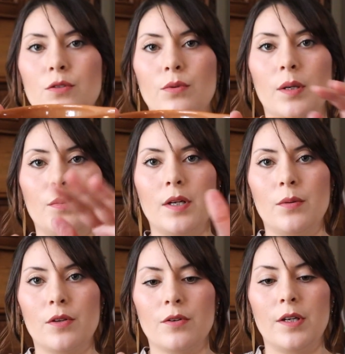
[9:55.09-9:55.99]
really pretty
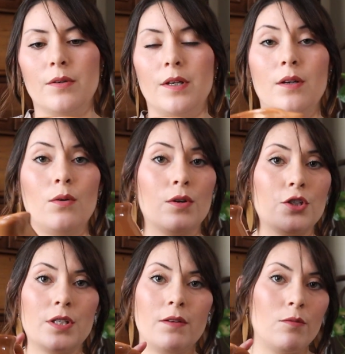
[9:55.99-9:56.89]
with greenery or
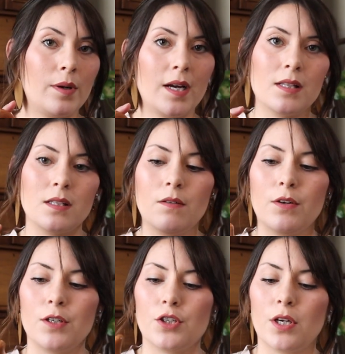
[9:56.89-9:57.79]
just even by itself
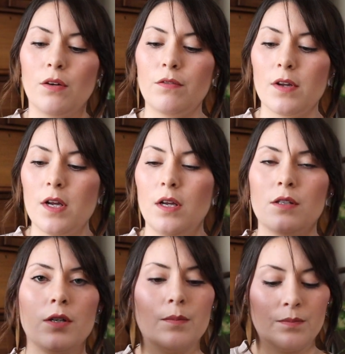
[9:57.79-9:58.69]
on a shelf.
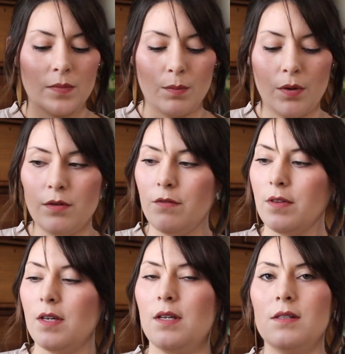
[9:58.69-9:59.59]
So both of
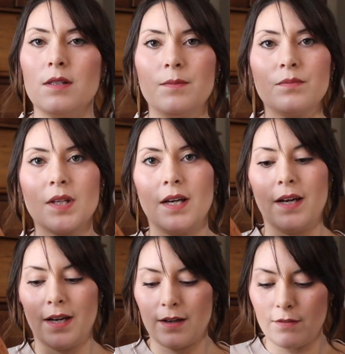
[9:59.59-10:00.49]
these I
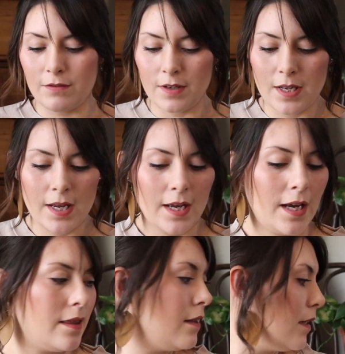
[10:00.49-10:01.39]
have.
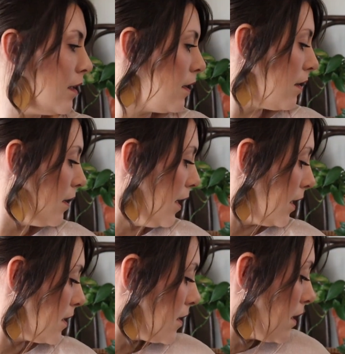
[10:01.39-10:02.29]
And then the
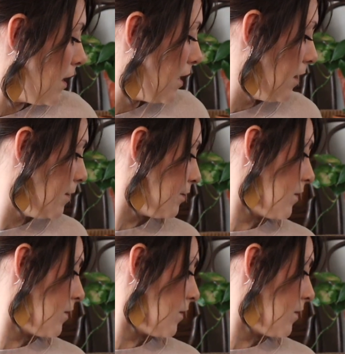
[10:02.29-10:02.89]
next thing